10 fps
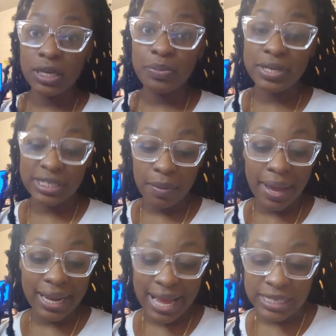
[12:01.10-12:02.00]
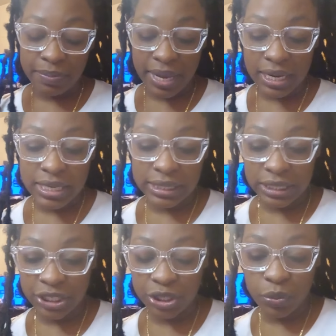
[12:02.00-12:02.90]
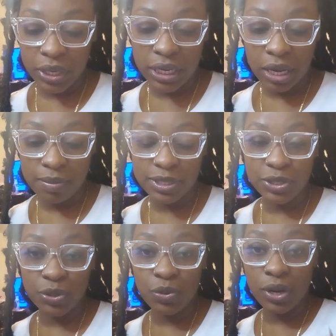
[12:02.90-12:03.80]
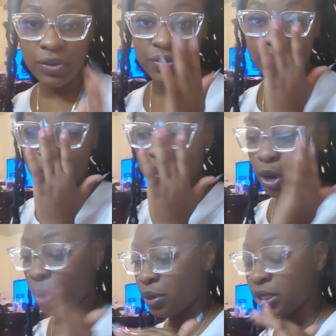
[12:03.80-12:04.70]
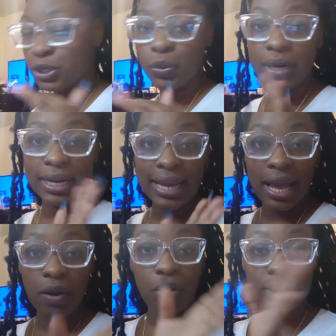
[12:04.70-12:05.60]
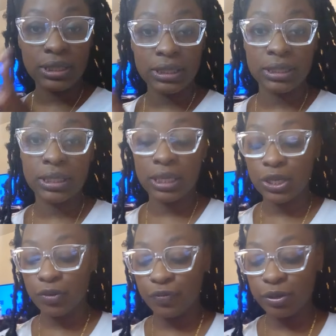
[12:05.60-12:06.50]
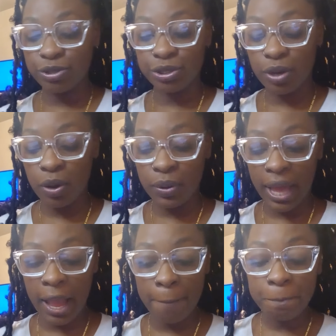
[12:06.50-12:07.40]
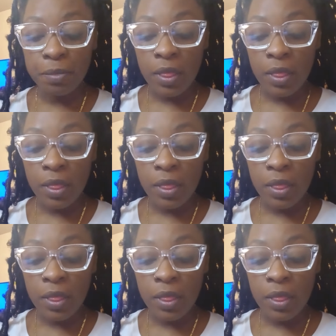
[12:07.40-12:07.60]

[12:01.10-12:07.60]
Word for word: Libra, somebody has made a decision when it comes to you. Either they're currently doing it now or this is in the near future, okay?